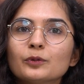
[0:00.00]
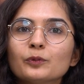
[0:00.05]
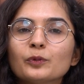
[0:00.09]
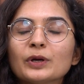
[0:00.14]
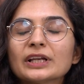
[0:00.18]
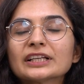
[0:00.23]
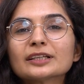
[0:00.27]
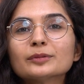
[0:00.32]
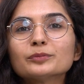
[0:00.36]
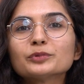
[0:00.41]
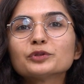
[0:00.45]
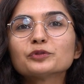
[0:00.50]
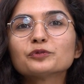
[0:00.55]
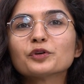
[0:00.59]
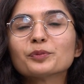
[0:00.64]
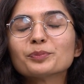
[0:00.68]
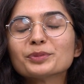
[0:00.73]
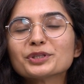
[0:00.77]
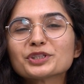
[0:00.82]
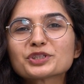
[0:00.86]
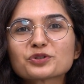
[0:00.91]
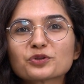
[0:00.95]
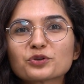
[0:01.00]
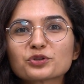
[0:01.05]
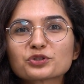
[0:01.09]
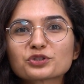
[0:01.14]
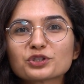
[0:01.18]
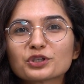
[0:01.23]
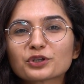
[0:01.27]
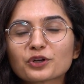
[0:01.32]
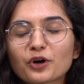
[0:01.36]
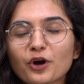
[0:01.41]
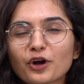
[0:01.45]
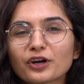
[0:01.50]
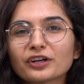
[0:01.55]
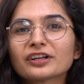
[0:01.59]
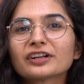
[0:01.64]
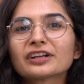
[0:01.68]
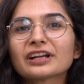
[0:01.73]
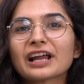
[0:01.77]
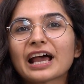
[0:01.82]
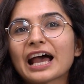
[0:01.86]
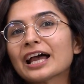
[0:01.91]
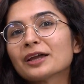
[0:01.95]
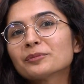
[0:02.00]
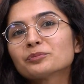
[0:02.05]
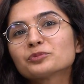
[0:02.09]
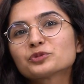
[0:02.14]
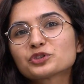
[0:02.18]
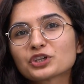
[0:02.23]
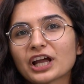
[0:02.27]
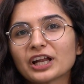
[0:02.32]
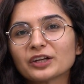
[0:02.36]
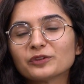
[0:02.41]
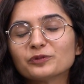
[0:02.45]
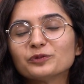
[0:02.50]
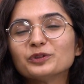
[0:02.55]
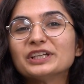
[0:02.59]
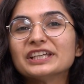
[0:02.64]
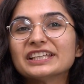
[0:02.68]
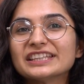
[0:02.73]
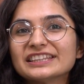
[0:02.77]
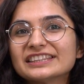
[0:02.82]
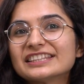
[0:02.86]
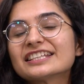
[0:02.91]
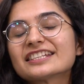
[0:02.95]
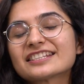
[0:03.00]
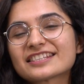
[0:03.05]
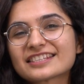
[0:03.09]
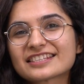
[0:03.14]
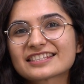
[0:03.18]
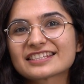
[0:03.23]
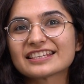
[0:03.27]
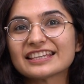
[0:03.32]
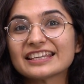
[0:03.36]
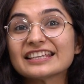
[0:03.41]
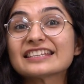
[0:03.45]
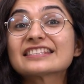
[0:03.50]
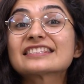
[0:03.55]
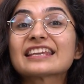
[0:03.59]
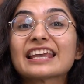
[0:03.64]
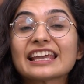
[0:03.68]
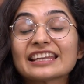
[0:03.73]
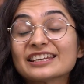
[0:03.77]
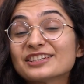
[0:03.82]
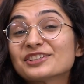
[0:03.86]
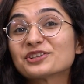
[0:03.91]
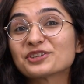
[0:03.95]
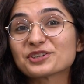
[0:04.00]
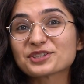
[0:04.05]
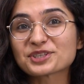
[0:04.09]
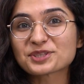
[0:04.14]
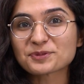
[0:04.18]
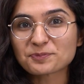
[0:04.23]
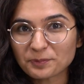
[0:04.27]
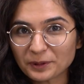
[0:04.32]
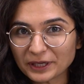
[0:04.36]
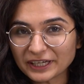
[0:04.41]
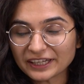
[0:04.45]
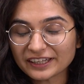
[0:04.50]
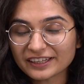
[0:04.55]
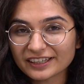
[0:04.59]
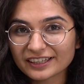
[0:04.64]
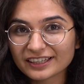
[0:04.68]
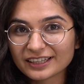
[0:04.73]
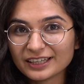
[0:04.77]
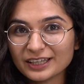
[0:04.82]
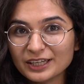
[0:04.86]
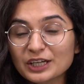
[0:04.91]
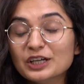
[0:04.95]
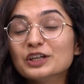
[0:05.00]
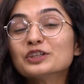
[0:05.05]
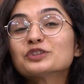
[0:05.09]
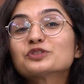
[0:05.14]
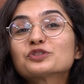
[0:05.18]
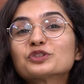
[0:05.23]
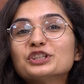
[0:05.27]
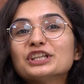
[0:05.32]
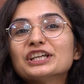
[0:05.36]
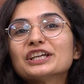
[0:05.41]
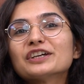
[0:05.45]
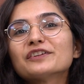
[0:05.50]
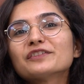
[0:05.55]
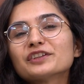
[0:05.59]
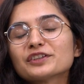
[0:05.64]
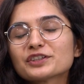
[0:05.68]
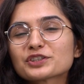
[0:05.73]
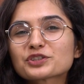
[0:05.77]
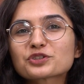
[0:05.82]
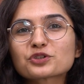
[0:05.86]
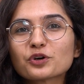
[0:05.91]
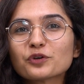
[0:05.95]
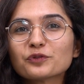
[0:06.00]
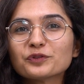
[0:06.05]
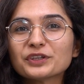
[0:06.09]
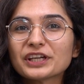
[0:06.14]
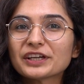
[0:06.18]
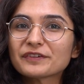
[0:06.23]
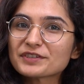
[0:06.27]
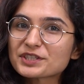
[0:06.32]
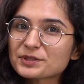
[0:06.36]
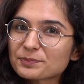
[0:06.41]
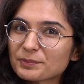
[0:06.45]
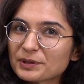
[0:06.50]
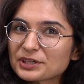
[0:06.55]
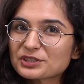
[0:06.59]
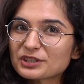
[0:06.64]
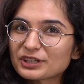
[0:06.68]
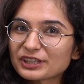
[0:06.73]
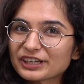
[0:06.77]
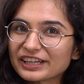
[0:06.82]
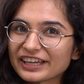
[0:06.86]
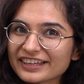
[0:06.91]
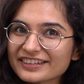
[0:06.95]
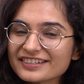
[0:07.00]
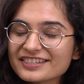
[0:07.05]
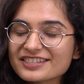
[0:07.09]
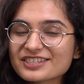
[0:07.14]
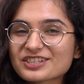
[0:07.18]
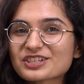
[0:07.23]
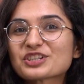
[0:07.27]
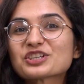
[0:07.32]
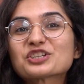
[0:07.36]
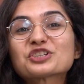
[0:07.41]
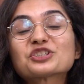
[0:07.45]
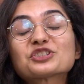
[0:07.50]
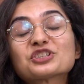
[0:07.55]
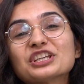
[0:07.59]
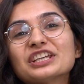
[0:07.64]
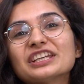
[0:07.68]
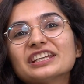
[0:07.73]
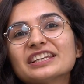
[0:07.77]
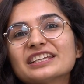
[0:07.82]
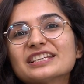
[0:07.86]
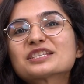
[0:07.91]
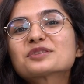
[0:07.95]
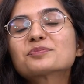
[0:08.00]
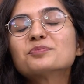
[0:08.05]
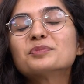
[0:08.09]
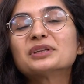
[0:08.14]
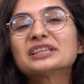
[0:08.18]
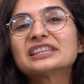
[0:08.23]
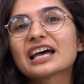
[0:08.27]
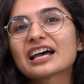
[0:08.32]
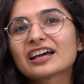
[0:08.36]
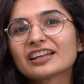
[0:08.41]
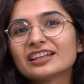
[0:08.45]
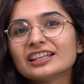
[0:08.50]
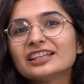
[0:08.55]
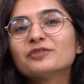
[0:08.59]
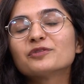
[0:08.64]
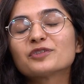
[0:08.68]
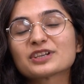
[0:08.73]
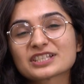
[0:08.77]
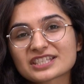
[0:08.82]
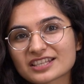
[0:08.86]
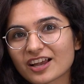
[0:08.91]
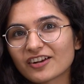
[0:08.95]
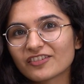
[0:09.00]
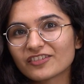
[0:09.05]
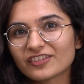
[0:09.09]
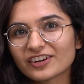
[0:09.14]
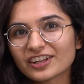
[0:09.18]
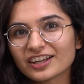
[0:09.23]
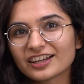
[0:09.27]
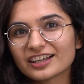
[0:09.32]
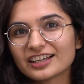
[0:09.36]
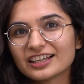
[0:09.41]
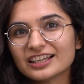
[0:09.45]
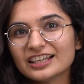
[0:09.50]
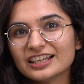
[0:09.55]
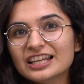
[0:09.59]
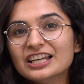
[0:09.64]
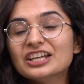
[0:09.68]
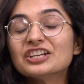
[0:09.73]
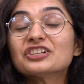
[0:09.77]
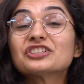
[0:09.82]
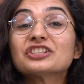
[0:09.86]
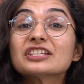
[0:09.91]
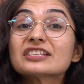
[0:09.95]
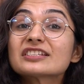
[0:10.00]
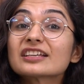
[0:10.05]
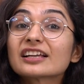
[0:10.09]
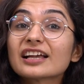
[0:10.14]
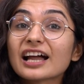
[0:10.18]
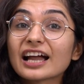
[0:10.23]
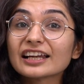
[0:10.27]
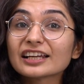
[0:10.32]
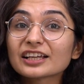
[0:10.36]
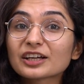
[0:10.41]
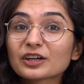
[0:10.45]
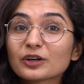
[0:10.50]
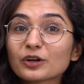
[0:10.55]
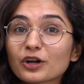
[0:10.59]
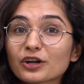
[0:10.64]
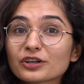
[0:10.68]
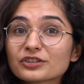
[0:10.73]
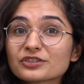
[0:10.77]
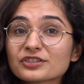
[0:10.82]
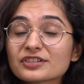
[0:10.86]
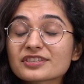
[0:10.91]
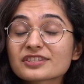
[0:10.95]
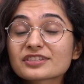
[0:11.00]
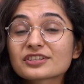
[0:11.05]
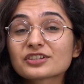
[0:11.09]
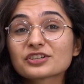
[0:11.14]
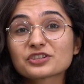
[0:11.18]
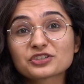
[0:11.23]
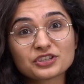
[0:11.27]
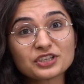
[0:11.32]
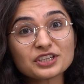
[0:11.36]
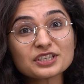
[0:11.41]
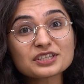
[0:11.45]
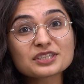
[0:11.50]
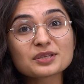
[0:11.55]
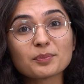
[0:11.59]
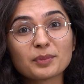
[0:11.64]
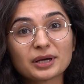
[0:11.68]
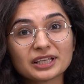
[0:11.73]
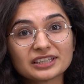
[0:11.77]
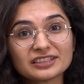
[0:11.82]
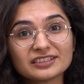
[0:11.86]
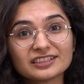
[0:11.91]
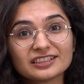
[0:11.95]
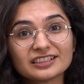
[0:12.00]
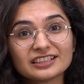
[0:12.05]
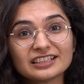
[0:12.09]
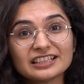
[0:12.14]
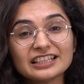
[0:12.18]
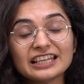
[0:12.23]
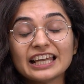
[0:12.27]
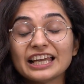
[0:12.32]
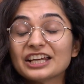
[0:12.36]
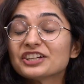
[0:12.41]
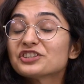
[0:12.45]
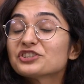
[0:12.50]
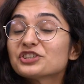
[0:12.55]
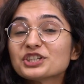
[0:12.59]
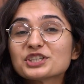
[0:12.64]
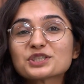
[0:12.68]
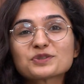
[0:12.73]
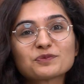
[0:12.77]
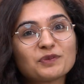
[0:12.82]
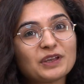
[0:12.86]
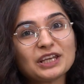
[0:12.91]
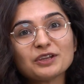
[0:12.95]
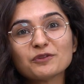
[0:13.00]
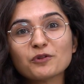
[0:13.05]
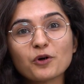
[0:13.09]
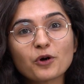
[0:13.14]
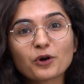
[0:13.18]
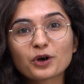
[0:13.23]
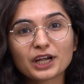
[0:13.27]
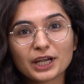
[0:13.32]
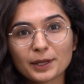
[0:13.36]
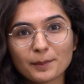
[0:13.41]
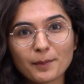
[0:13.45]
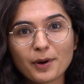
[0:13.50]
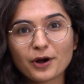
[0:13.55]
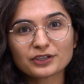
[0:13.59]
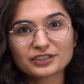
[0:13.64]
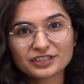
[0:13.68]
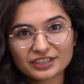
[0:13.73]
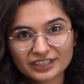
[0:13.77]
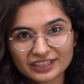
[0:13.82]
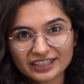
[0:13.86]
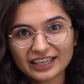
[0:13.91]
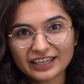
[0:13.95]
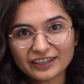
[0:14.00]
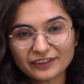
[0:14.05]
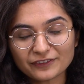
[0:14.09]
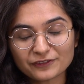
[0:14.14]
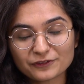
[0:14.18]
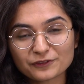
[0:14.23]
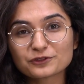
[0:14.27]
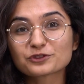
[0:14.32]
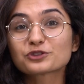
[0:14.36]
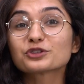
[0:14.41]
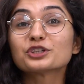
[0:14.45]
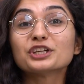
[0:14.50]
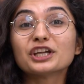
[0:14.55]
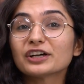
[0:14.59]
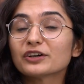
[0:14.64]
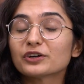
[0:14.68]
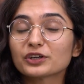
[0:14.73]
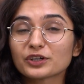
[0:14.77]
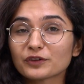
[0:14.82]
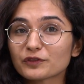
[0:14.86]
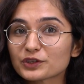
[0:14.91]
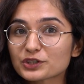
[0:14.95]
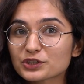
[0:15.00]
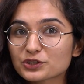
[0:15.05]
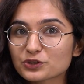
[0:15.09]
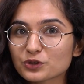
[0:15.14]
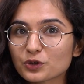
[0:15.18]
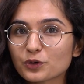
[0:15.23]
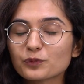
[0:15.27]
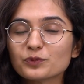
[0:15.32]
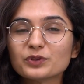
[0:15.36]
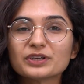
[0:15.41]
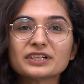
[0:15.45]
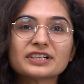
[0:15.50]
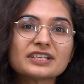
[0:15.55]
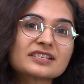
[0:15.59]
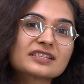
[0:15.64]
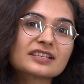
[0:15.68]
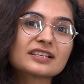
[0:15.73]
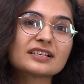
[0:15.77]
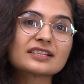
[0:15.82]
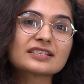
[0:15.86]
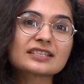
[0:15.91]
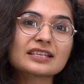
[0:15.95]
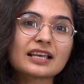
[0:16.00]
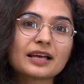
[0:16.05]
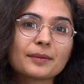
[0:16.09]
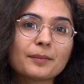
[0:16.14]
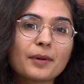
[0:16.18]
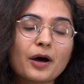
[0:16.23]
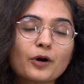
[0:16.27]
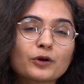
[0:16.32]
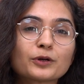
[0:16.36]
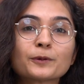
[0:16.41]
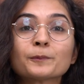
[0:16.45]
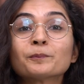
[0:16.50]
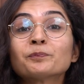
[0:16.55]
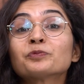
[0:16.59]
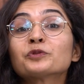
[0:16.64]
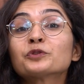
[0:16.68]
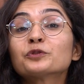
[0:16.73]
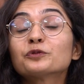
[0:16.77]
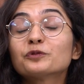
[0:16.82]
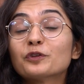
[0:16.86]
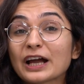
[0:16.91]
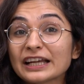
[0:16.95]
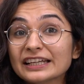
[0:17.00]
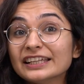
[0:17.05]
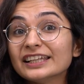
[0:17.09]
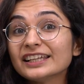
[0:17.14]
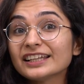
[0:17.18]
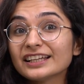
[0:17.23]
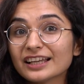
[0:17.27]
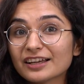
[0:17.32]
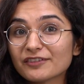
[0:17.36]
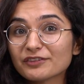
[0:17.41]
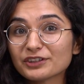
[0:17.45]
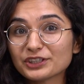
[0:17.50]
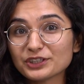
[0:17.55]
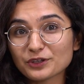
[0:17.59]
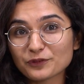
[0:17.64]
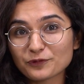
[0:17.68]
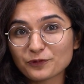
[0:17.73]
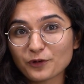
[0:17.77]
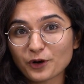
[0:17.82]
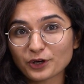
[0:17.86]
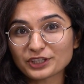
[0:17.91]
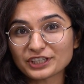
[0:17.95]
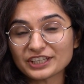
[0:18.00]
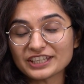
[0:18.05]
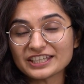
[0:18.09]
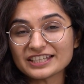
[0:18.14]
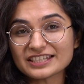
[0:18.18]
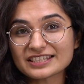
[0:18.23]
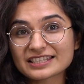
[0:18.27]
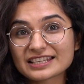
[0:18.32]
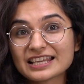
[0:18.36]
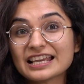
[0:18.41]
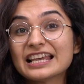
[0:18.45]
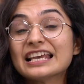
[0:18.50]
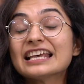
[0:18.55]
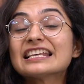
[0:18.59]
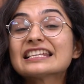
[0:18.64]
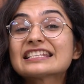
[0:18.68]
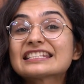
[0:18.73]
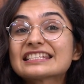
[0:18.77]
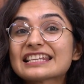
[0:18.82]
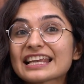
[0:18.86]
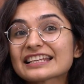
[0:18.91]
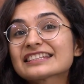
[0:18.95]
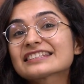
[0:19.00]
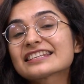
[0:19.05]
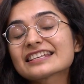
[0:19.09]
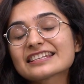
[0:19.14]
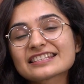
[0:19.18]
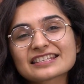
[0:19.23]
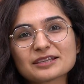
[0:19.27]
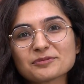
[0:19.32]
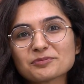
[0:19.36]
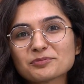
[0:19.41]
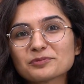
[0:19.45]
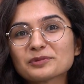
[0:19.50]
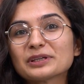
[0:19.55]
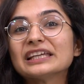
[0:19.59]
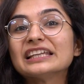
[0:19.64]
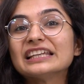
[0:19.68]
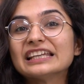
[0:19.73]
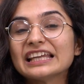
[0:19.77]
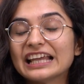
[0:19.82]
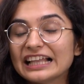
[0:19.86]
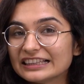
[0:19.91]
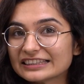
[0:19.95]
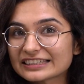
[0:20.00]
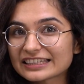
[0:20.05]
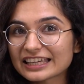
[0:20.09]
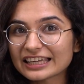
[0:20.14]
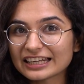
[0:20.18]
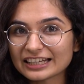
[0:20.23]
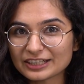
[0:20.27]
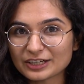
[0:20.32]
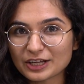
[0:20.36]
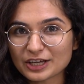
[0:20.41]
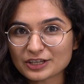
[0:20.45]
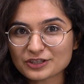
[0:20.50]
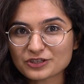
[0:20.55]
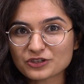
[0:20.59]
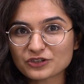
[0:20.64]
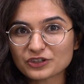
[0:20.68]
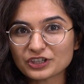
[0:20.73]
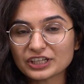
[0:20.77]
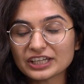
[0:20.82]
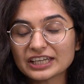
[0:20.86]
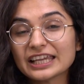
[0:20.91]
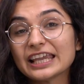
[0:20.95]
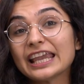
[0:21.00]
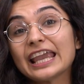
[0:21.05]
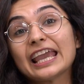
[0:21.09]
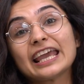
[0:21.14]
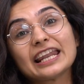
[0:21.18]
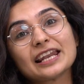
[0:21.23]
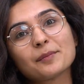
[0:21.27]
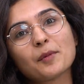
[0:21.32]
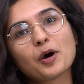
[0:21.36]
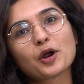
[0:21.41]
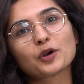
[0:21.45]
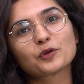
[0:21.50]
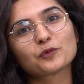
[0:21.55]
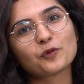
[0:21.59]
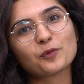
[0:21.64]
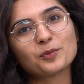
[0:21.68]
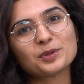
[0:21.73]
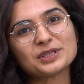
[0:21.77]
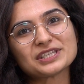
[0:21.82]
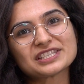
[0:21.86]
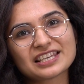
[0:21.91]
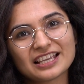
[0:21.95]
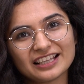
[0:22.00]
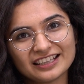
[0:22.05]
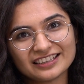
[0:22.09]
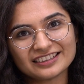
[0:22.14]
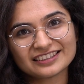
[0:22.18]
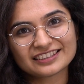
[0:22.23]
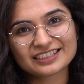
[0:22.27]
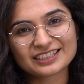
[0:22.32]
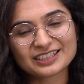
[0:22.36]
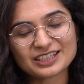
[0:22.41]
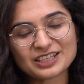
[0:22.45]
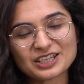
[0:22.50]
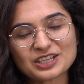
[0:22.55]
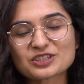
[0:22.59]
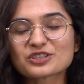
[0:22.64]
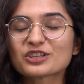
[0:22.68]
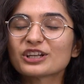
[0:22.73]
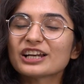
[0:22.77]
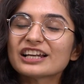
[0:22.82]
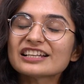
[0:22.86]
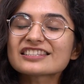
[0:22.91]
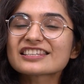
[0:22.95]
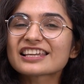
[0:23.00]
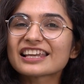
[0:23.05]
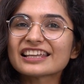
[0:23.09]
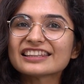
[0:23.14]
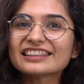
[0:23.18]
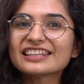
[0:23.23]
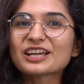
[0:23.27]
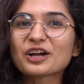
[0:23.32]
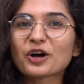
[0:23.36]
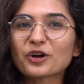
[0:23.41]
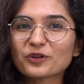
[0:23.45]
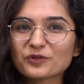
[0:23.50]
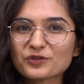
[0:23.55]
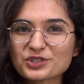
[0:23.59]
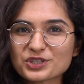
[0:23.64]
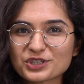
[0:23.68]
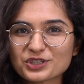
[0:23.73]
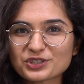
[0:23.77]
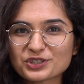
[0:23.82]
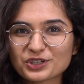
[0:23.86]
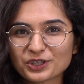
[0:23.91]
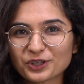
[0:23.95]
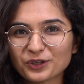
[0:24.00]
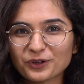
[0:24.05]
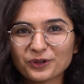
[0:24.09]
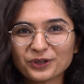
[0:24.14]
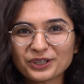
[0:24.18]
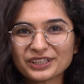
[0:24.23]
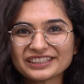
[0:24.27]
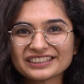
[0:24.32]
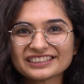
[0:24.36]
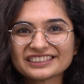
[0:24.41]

Welcome to Women's Social Corner. I'm Janvi and this is Editor's Pick. Today on our show we have a special guest. She is Mitali Vasavda. She's a gynecologist, she's a mother, and she's very vocal about her life. Today on our show we'll discuss about finding love in your 40s, sexism in healthcare industry, and about women's health. So let's get the conversation going.